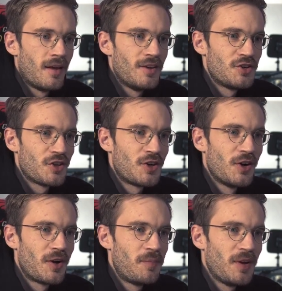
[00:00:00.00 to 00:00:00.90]
You should
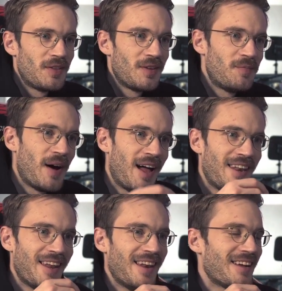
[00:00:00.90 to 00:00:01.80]
cook piti
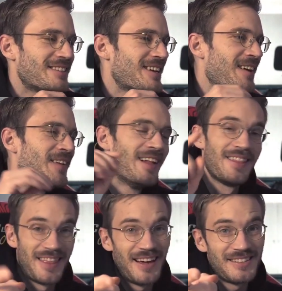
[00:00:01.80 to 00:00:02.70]
panda next time.
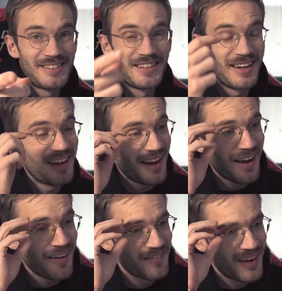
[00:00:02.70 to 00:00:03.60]
That's good. I
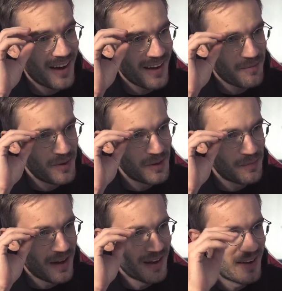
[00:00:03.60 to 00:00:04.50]
have not had piti
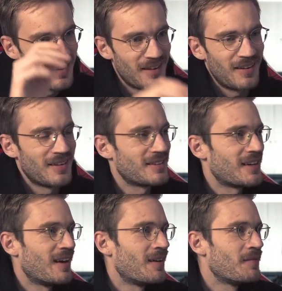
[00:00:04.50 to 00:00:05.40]
panda in a long
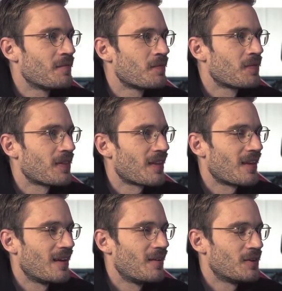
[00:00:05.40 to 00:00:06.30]
time.
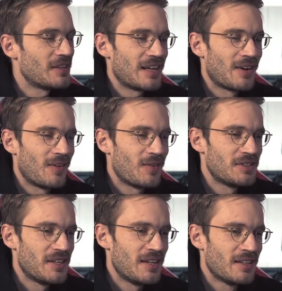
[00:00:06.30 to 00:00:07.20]
What is that called? What's
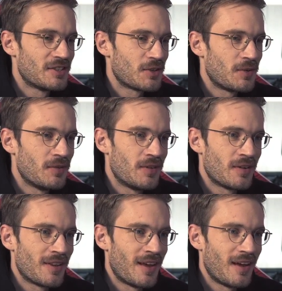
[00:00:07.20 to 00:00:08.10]
the English equivalent
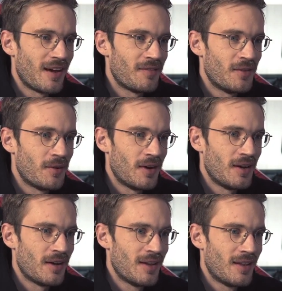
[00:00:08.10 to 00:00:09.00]
of that? I have no
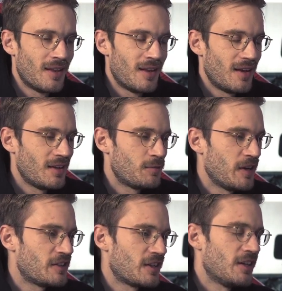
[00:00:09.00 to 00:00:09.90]
idea. It's
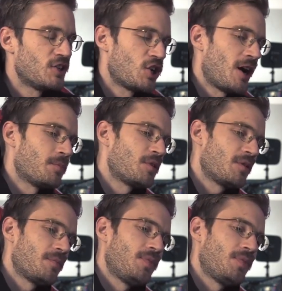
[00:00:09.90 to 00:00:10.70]
basically chopped.